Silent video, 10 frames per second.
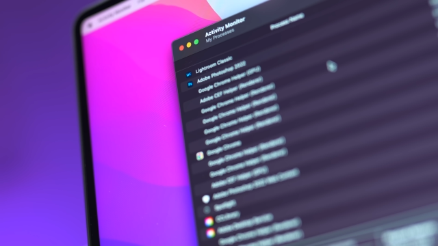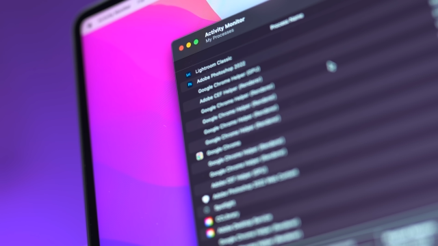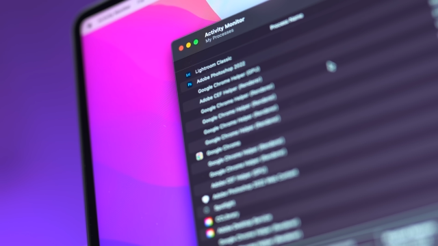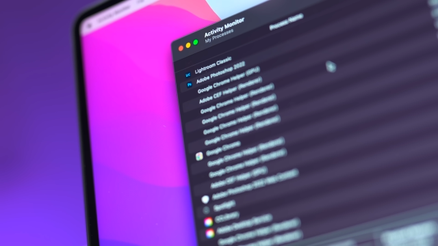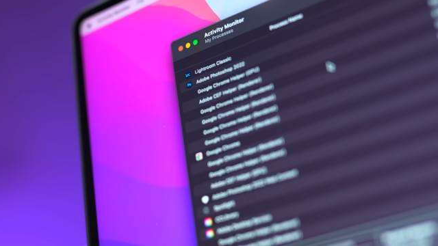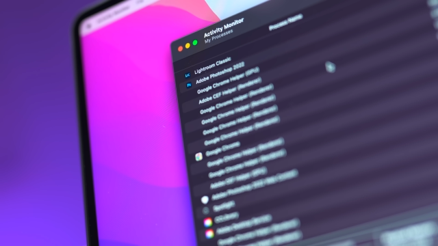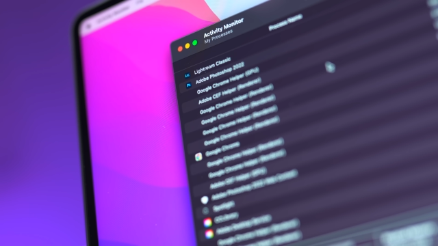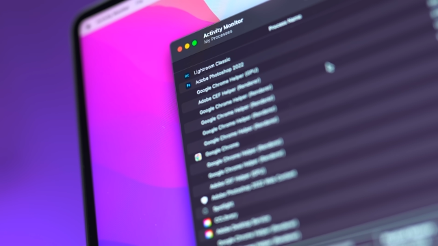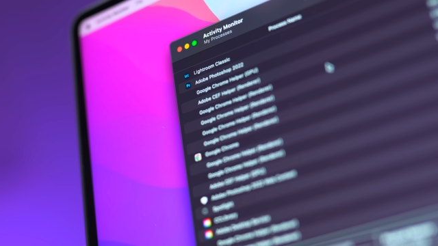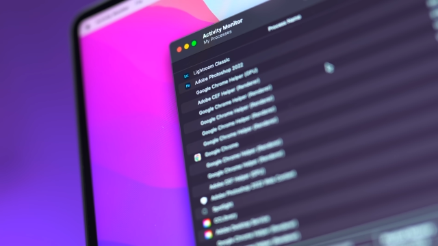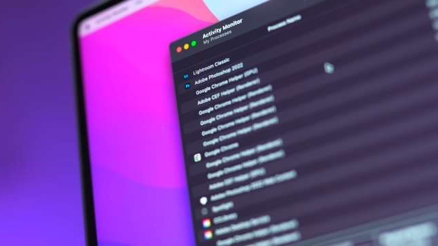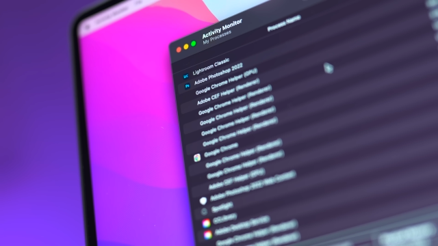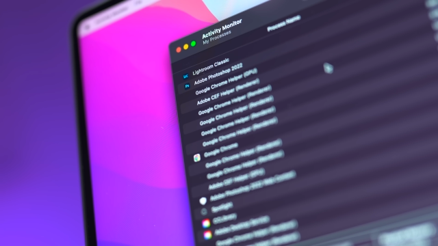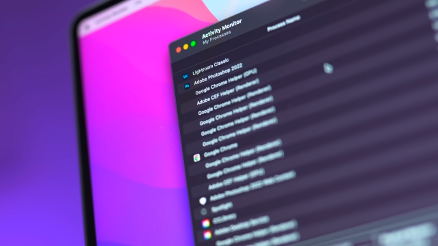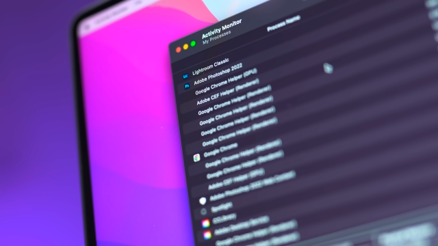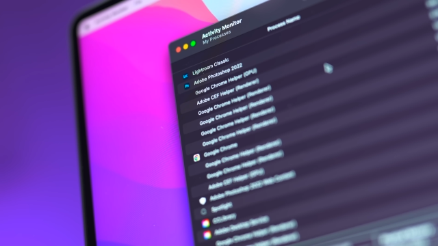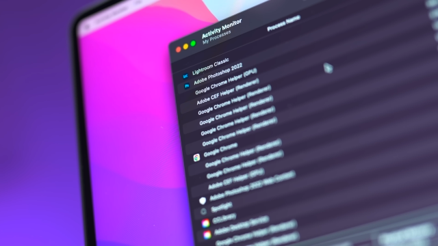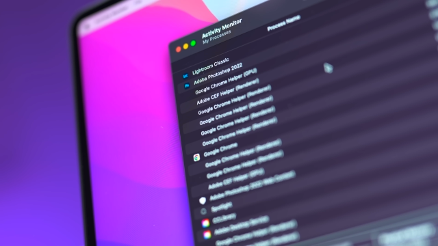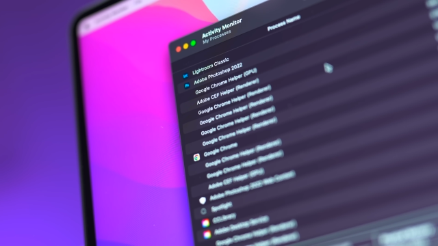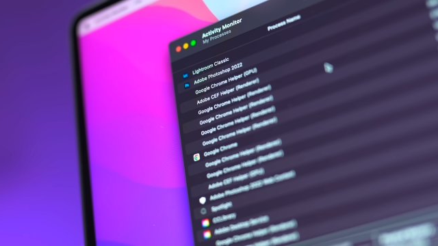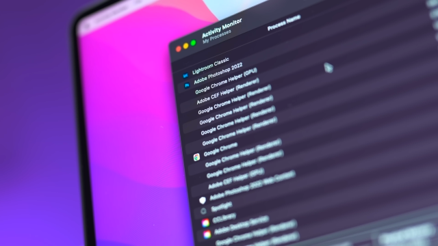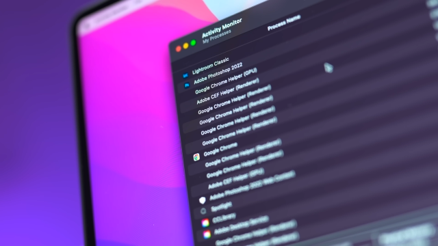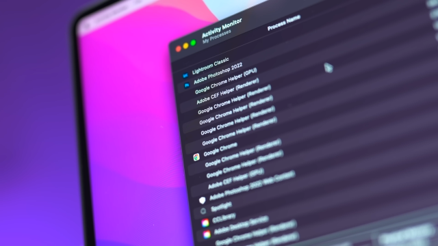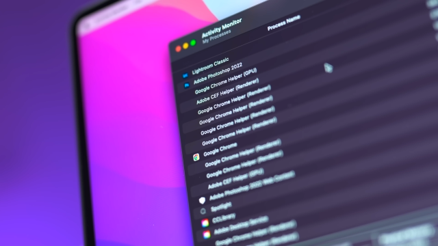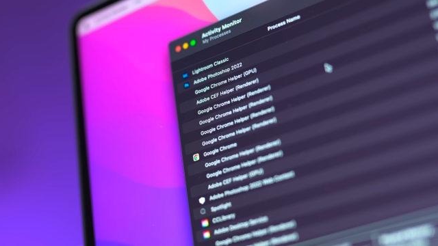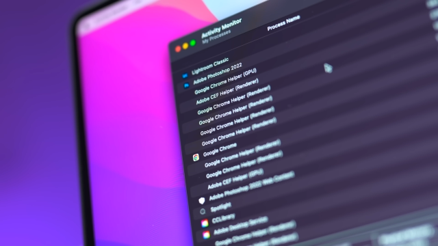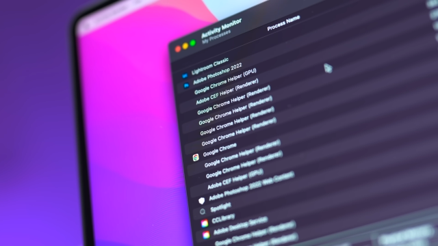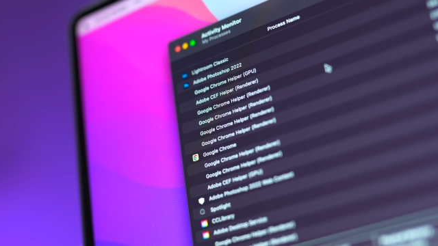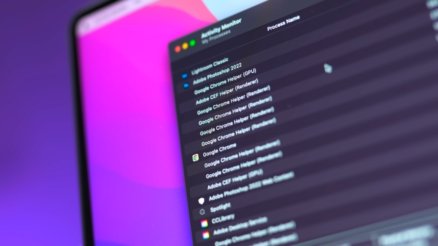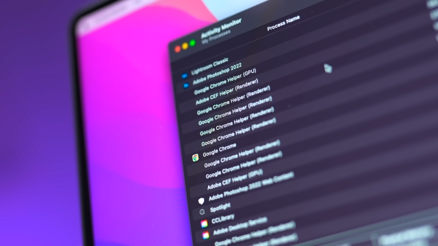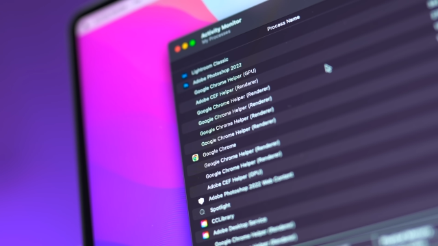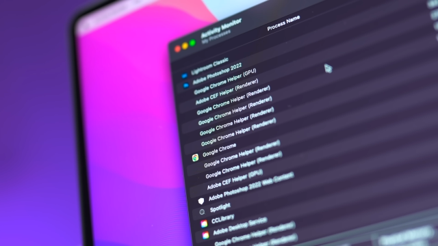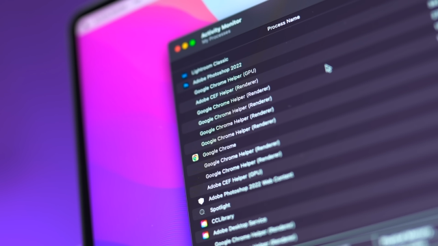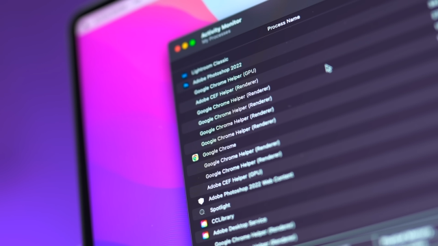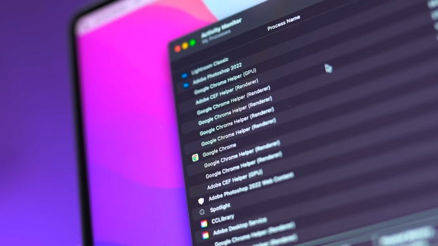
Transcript: Nobody's mouth can be seen.